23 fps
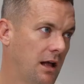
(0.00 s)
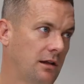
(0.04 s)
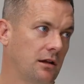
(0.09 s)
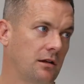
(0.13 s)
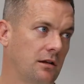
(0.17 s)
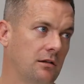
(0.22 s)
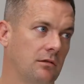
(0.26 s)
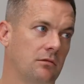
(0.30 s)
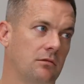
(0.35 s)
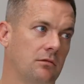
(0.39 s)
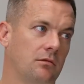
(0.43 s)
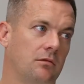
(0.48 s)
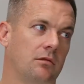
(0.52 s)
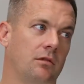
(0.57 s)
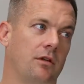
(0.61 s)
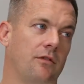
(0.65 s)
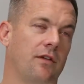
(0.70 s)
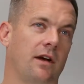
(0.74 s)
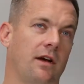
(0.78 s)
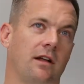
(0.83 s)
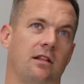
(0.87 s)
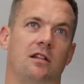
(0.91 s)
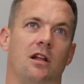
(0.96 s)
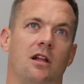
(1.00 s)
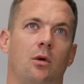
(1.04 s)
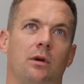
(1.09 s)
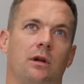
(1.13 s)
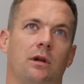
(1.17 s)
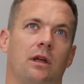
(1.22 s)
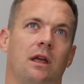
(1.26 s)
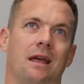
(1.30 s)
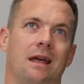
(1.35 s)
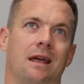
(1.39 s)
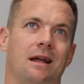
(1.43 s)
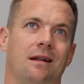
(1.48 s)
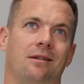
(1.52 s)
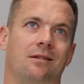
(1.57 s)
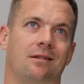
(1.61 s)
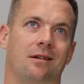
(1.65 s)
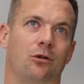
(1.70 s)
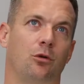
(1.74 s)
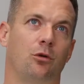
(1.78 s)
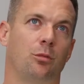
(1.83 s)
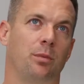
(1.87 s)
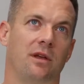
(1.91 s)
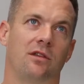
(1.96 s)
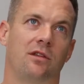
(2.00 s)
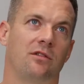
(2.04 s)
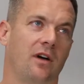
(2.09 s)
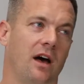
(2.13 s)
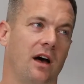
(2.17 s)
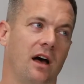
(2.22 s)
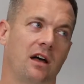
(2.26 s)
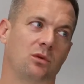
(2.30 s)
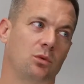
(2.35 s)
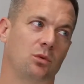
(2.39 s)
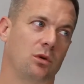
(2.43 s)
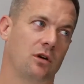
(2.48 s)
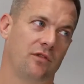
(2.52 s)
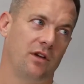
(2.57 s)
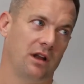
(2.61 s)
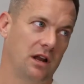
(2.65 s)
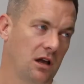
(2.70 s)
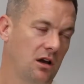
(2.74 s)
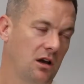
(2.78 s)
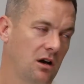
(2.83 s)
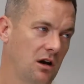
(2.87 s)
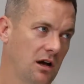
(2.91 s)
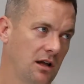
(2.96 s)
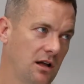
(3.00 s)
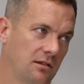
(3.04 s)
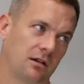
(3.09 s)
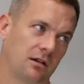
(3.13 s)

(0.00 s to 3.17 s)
and the fact no one can get a single piece of hardware of any kind.